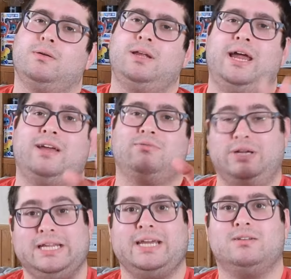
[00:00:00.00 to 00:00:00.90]
Like,
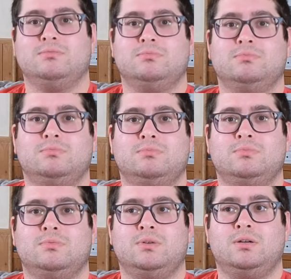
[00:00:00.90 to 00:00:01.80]
really.
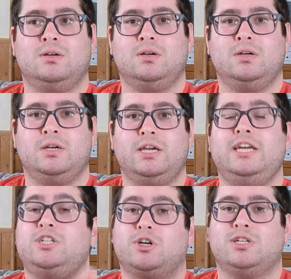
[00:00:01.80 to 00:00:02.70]
He
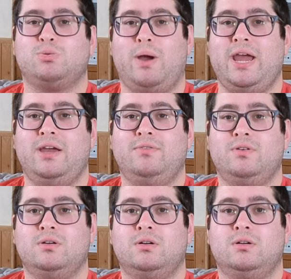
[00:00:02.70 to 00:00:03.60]
took his wave.
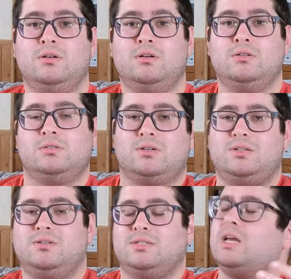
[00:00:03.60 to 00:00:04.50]

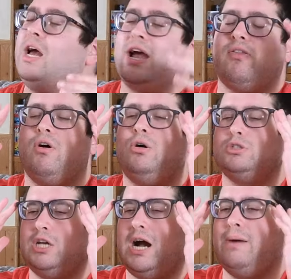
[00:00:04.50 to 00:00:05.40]
And the whole
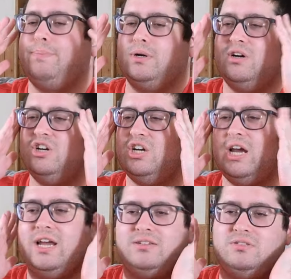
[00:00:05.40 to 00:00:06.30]
Topper
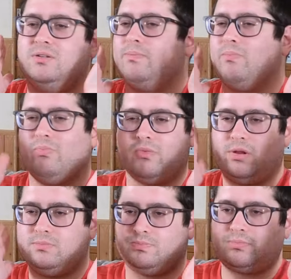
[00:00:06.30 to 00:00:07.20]
and
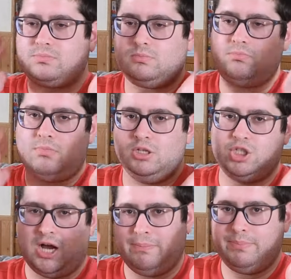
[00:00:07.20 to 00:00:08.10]

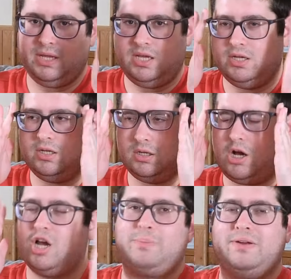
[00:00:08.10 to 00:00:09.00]
John B.
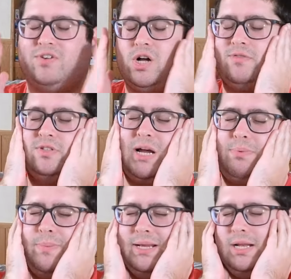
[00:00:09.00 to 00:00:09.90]
argument of it all, with Topper
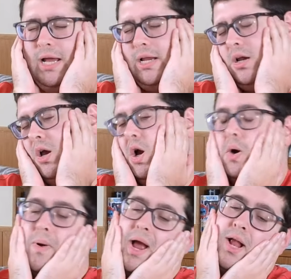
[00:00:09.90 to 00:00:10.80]
being like,
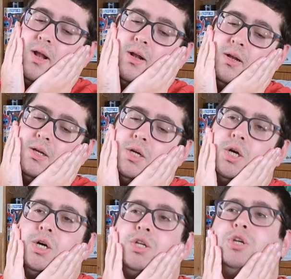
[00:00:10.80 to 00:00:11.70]
well,
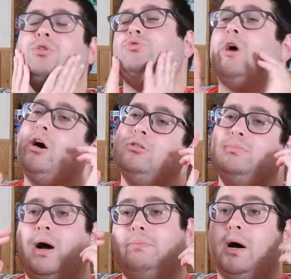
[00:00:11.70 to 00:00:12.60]
you drowned
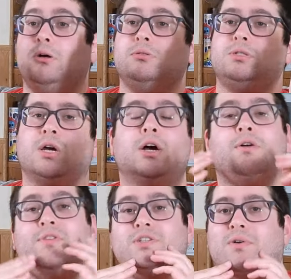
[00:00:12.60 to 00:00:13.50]
my boat.
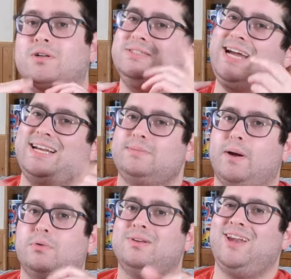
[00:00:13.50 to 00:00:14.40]
First of all, daddy's
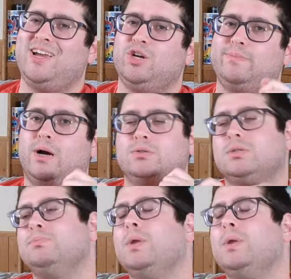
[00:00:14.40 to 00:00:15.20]
boat, not your boat.